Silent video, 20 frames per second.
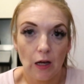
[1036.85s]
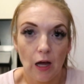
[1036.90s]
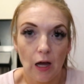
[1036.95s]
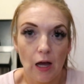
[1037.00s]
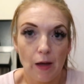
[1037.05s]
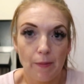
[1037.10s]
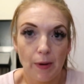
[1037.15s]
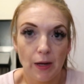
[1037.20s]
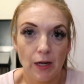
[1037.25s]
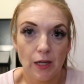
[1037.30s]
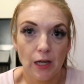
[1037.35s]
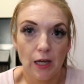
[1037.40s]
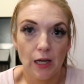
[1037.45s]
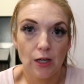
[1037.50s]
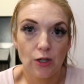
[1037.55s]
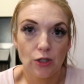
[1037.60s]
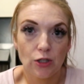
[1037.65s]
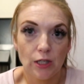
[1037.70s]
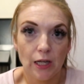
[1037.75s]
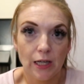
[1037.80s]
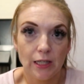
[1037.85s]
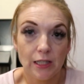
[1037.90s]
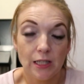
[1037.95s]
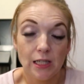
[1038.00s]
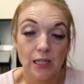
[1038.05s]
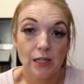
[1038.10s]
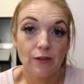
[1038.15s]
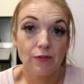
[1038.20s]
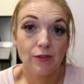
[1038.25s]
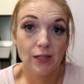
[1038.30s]
medication, it
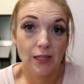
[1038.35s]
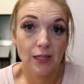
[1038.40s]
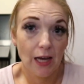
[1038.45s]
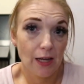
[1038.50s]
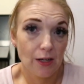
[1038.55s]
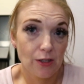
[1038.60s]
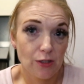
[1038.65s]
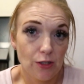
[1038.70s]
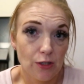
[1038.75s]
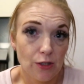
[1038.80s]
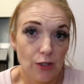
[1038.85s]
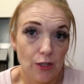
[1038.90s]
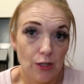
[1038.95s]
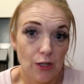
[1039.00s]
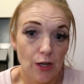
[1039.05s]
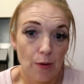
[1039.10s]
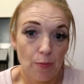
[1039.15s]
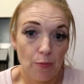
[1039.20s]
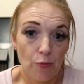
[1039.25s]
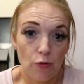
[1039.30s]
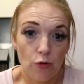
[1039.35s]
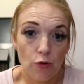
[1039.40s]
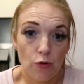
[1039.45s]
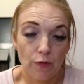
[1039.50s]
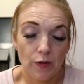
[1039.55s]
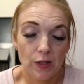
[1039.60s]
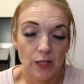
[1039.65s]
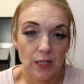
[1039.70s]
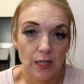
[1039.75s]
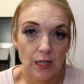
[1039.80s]
didn't even get to the
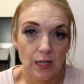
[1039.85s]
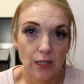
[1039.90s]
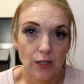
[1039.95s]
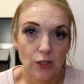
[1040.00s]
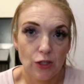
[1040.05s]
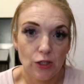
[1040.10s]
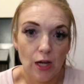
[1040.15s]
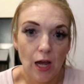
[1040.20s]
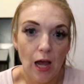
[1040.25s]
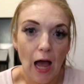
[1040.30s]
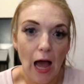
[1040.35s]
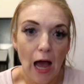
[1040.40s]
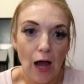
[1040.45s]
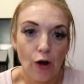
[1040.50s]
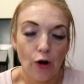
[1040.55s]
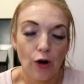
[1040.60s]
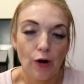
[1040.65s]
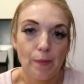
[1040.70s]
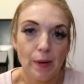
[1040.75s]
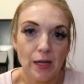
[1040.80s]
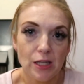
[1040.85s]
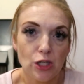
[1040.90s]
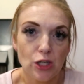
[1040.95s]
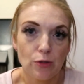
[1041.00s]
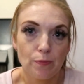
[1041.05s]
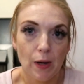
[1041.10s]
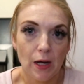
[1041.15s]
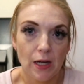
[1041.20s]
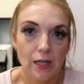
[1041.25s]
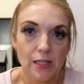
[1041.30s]
approved stage. I got a message
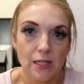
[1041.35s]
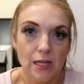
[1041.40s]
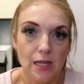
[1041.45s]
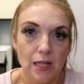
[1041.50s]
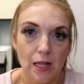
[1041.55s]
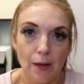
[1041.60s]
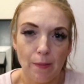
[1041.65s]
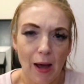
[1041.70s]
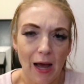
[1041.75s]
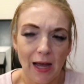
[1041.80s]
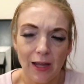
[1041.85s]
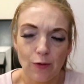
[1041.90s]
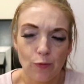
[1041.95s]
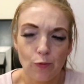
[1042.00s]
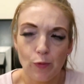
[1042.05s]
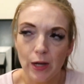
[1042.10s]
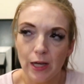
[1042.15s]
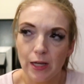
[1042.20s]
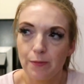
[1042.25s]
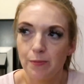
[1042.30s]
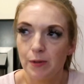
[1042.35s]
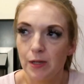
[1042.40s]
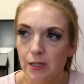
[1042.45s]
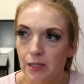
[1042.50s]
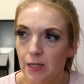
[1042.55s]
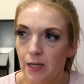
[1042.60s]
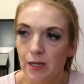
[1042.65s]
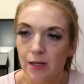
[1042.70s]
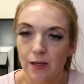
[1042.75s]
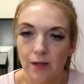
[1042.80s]
back saying that my height and weight had been
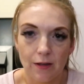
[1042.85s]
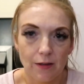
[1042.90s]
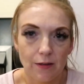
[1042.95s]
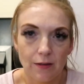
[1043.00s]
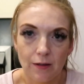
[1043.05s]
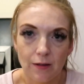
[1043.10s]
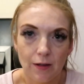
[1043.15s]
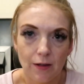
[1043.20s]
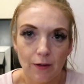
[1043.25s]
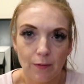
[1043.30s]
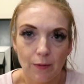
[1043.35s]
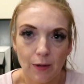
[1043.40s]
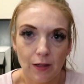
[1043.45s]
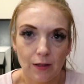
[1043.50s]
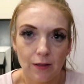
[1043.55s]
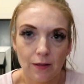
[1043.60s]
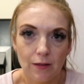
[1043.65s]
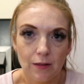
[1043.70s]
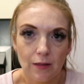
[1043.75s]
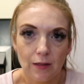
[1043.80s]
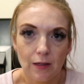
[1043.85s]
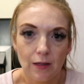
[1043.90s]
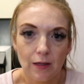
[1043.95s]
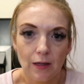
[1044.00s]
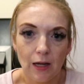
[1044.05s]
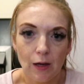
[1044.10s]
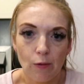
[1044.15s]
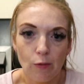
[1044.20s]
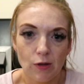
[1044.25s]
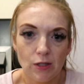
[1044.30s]
taken. Well,
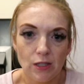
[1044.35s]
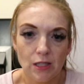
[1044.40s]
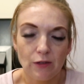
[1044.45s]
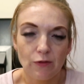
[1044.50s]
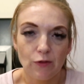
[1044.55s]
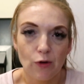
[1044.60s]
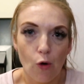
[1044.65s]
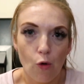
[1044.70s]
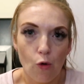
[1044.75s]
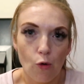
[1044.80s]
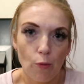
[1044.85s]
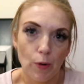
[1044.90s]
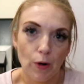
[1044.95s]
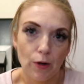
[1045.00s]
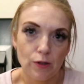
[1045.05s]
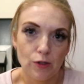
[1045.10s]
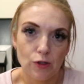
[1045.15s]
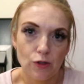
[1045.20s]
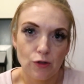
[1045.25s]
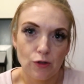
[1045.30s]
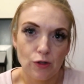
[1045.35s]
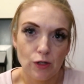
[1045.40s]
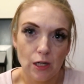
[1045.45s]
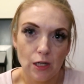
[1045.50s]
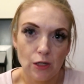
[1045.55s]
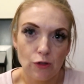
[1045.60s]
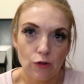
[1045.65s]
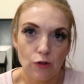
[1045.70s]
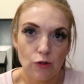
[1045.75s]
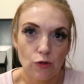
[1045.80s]
it wasn't even open on Sunday,
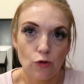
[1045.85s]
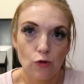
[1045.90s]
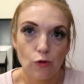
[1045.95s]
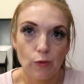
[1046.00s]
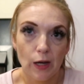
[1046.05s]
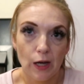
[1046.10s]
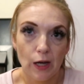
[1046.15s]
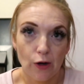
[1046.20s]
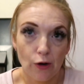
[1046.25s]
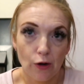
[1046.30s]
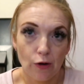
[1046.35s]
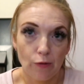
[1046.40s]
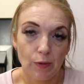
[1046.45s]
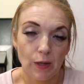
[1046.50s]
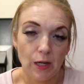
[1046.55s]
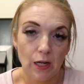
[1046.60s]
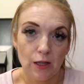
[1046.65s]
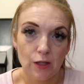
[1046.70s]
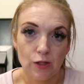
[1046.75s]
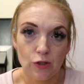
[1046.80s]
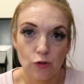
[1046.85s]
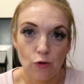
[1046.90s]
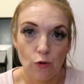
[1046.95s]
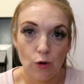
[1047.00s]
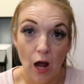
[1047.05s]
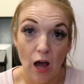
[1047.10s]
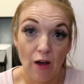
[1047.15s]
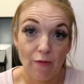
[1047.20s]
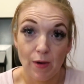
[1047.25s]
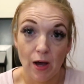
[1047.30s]
so there's no way I could have been in the store
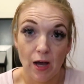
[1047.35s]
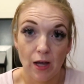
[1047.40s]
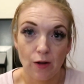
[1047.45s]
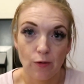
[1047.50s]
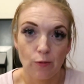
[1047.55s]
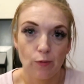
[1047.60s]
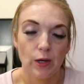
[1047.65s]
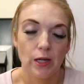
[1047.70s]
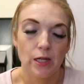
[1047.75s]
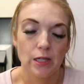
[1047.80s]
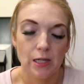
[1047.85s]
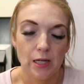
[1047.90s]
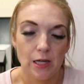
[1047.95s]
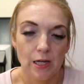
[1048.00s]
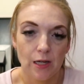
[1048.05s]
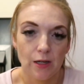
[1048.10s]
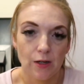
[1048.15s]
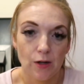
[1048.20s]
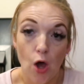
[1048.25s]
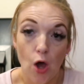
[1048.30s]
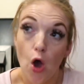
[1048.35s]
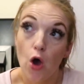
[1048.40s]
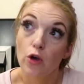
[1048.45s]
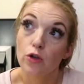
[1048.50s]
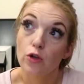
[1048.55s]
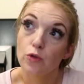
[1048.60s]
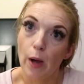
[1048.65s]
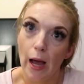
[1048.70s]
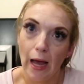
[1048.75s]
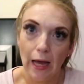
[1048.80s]
to have my height and weight taken.
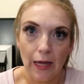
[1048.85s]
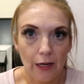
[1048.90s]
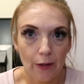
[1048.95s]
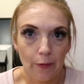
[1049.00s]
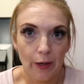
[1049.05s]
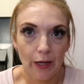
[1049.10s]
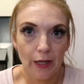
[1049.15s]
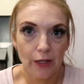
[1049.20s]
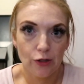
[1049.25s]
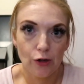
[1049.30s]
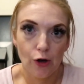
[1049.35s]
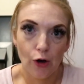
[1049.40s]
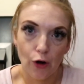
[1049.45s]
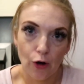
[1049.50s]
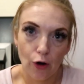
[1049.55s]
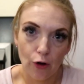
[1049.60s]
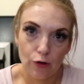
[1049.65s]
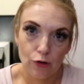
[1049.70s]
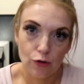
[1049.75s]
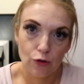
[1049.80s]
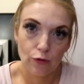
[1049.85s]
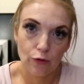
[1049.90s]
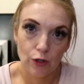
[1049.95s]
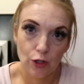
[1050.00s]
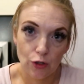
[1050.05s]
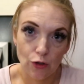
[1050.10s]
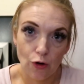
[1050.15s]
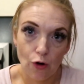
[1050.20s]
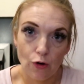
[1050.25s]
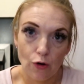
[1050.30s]
So anyway, to cut a long story
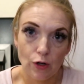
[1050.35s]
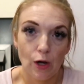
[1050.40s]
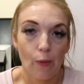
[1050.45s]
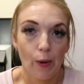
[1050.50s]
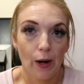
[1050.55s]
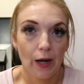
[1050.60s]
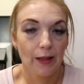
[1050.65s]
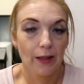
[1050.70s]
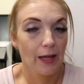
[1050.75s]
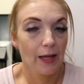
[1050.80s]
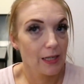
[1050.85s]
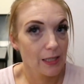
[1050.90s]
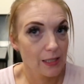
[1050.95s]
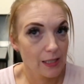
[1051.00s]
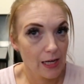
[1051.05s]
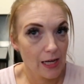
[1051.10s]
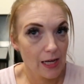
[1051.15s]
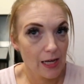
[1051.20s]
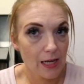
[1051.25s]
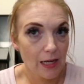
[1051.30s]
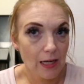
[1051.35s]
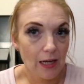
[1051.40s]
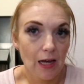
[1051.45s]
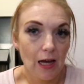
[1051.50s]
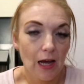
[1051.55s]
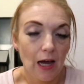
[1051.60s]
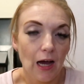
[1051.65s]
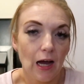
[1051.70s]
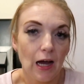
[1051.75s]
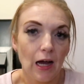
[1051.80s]
short, I went in there today.
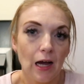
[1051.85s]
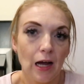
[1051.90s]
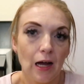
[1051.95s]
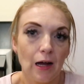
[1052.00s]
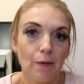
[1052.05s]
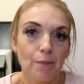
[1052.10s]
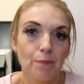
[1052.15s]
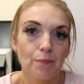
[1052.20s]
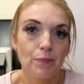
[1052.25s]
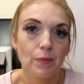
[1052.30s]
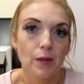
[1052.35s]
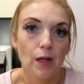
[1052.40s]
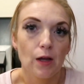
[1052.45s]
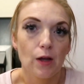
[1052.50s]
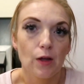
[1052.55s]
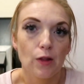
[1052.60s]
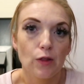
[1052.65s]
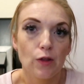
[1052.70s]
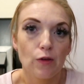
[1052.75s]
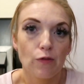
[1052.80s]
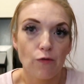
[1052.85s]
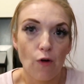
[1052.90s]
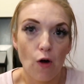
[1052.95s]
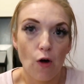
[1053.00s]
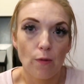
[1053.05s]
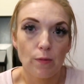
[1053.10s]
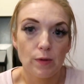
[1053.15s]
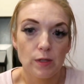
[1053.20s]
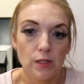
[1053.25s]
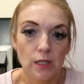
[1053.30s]
The
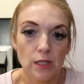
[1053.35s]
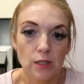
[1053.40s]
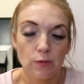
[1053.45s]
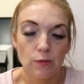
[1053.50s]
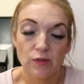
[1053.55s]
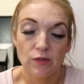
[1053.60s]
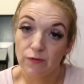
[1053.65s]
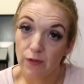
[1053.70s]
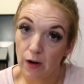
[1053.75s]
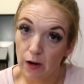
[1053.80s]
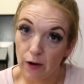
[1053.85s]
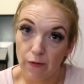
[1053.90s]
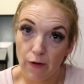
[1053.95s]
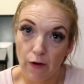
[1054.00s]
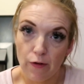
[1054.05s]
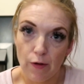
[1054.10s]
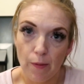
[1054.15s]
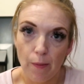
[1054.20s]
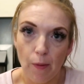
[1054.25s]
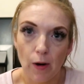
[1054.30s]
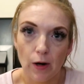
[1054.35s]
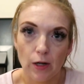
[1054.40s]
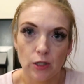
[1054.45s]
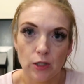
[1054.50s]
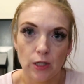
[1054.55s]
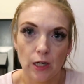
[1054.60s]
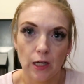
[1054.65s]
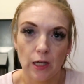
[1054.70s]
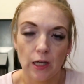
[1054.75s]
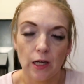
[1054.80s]
pharmacist was very, very
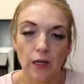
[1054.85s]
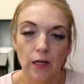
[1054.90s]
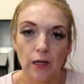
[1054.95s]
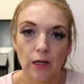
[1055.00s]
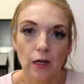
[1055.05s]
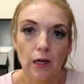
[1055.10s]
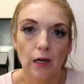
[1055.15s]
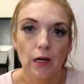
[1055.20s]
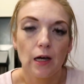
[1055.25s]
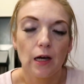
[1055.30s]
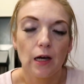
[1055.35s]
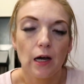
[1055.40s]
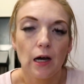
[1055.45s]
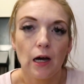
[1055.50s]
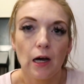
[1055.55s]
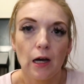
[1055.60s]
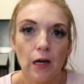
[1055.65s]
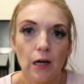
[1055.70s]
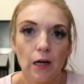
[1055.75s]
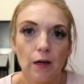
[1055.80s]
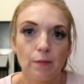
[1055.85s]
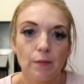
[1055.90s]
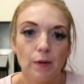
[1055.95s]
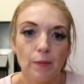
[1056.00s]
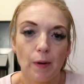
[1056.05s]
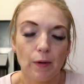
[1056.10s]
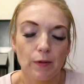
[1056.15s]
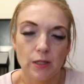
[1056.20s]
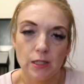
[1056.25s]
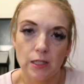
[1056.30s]
apologetic
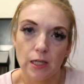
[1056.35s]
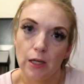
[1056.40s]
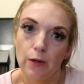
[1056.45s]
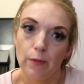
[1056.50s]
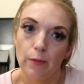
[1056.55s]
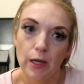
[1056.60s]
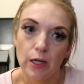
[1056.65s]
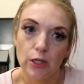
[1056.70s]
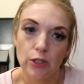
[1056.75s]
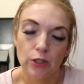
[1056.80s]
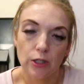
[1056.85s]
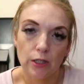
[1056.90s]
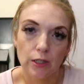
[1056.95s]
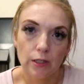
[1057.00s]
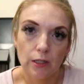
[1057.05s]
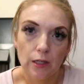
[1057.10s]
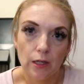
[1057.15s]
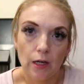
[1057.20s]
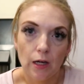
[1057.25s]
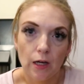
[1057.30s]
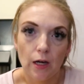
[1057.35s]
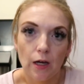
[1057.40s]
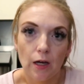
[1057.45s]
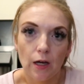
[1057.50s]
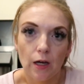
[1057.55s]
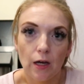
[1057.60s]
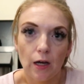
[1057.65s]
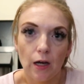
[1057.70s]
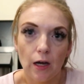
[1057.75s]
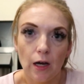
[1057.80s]
about the situation,
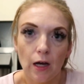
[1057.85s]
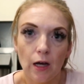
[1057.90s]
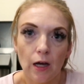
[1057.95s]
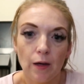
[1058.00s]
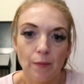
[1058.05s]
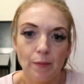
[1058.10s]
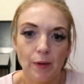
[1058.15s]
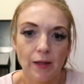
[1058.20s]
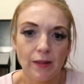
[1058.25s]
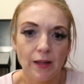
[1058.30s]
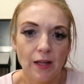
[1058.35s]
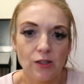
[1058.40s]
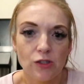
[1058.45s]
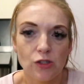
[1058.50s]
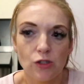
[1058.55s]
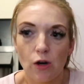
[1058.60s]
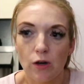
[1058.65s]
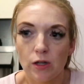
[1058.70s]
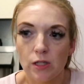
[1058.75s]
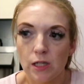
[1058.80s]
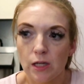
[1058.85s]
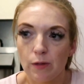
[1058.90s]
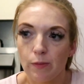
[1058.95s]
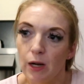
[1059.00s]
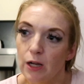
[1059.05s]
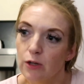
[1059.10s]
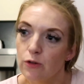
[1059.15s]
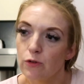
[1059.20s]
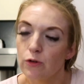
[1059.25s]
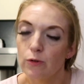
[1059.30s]
and then started saying,
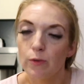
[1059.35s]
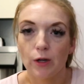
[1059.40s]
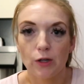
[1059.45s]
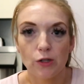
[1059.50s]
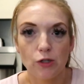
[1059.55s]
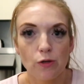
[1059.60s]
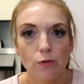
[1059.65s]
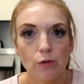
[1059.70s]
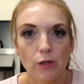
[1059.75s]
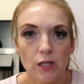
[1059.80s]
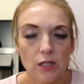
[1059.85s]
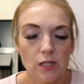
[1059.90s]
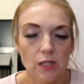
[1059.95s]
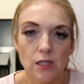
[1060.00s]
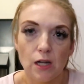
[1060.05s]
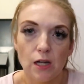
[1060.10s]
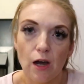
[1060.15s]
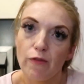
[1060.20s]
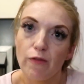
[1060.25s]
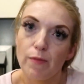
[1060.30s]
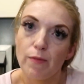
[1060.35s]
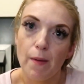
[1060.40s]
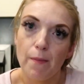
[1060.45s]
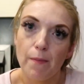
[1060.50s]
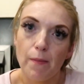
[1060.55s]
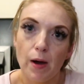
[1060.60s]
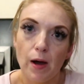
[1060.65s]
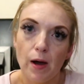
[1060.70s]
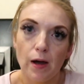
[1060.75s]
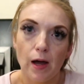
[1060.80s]
well, I don't know what to do with this staff
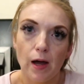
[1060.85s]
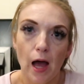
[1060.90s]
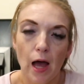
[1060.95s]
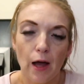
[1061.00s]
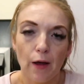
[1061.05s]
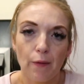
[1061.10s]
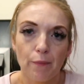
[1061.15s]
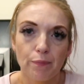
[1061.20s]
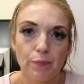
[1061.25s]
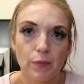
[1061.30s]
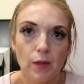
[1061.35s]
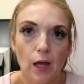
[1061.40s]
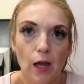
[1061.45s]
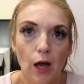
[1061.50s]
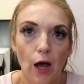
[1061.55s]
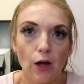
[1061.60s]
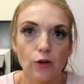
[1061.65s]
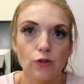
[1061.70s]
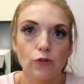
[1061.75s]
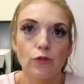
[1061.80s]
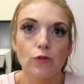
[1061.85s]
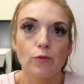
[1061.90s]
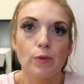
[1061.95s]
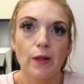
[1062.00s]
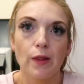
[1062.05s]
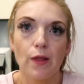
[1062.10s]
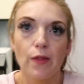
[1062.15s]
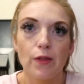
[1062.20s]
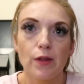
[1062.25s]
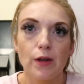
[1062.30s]
member. I don't know
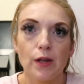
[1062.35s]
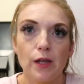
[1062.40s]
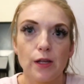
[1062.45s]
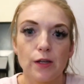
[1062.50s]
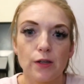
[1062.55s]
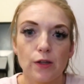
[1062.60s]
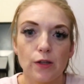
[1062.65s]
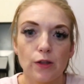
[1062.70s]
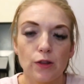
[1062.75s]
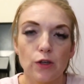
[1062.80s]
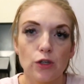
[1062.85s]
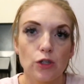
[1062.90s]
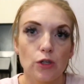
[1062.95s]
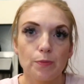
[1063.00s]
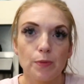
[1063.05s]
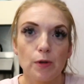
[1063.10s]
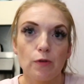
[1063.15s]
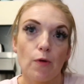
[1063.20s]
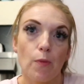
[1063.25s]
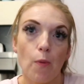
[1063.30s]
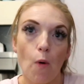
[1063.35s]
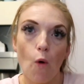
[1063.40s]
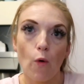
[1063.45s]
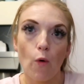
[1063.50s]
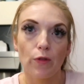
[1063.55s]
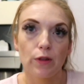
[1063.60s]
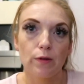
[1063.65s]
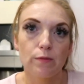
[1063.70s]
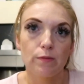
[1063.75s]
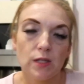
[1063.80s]
whether they should be
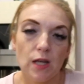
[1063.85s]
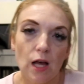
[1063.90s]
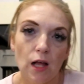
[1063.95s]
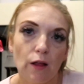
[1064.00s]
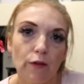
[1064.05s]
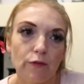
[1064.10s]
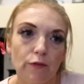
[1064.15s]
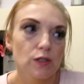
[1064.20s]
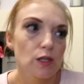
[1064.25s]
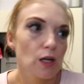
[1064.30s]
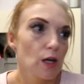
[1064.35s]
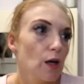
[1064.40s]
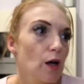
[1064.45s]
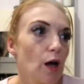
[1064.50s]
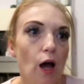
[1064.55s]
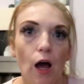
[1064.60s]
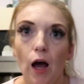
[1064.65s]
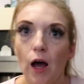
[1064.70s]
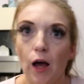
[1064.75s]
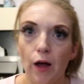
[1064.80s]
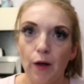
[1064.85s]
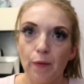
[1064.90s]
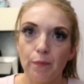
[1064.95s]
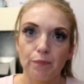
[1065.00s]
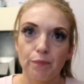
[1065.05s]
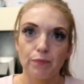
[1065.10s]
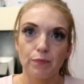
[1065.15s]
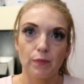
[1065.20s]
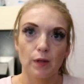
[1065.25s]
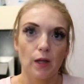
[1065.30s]
reporting themselves
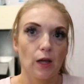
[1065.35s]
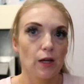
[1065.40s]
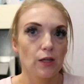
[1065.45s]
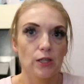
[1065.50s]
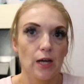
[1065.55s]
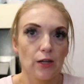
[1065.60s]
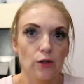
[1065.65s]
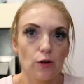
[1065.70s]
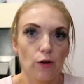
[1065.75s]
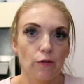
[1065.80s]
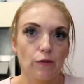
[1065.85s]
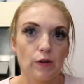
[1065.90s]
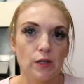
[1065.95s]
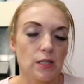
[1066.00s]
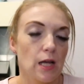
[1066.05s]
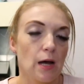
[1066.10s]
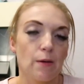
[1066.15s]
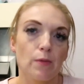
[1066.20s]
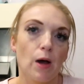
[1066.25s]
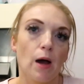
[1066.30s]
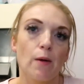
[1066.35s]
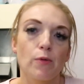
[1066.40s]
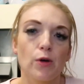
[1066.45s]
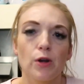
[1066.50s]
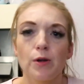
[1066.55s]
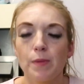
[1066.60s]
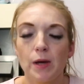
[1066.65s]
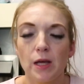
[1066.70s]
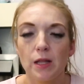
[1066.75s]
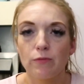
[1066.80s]
to head office. I'm going
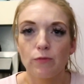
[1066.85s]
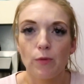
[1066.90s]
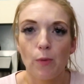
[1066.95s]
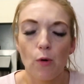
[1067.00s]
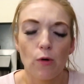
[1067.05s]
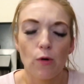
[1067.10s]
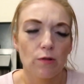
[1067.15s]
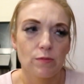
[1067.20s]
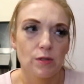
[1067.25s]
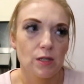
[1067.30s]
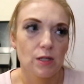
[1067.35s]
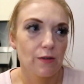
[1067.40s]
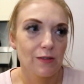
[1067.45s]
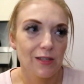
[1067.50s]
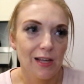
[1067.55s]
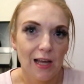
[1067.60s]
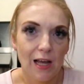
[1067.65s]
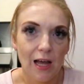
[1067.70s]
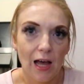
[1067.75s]
to make them report themselves.